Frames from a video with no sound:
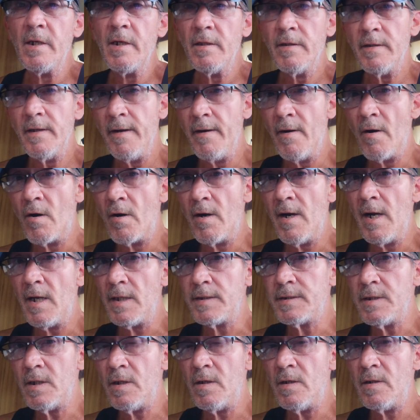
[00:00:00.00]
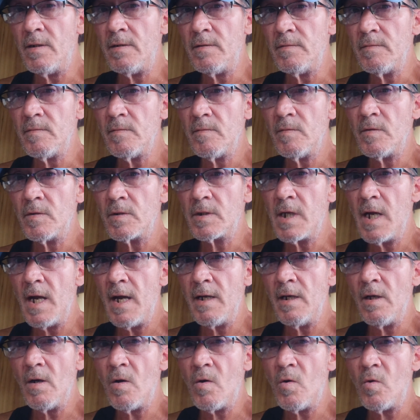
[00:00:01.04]
They are out there. They're
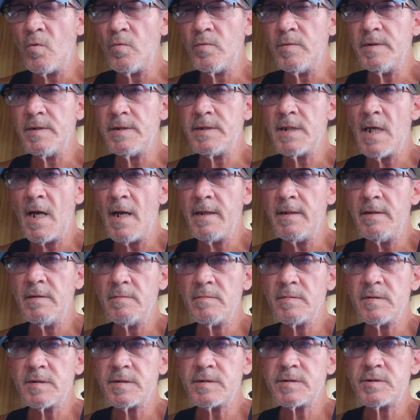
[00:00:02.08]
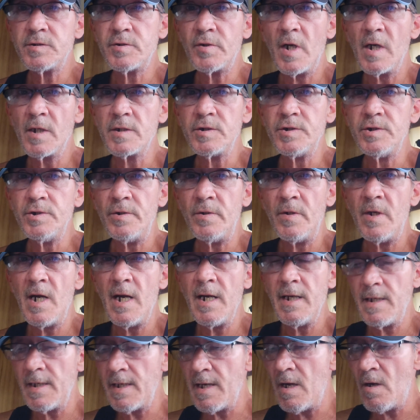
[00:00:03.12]
kind of holding tight to structure
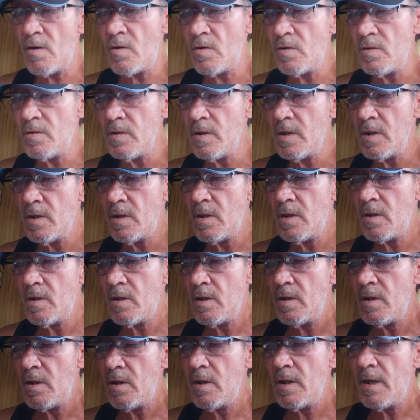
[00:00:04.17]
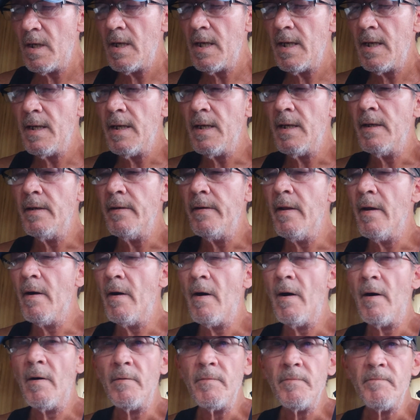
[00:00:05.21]
right now, and
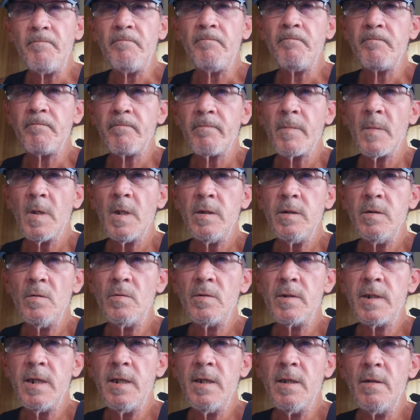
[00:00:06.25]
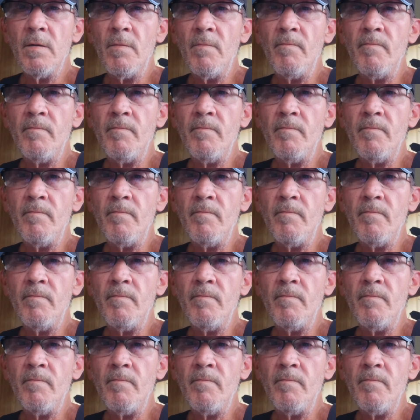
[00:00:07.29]
you'll get them.